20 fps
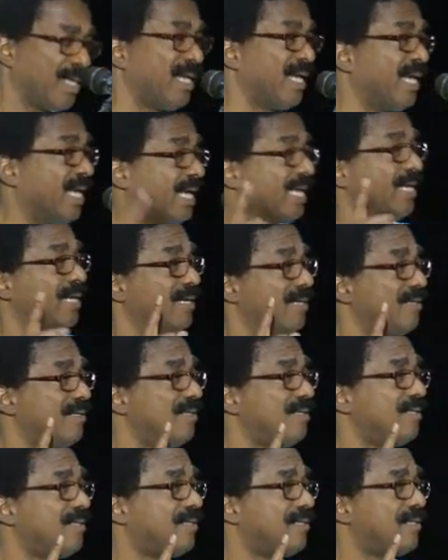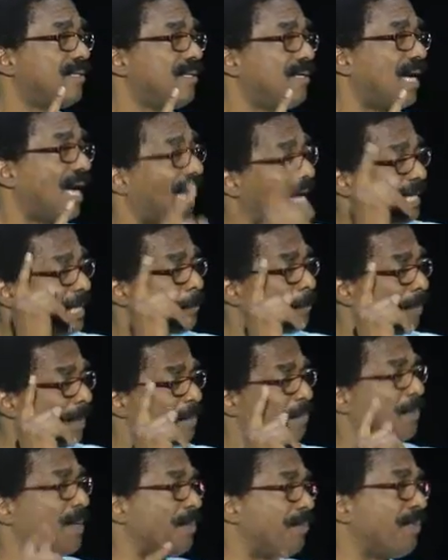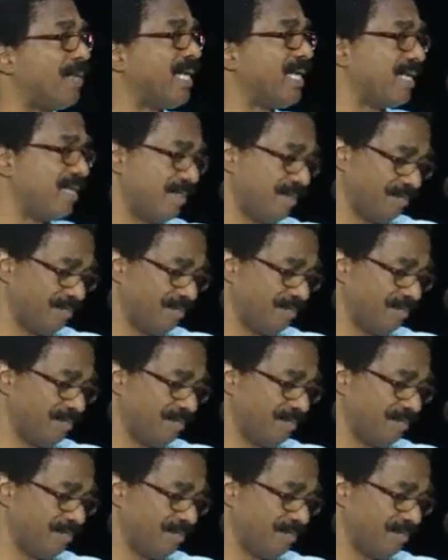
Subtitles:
he and the PPP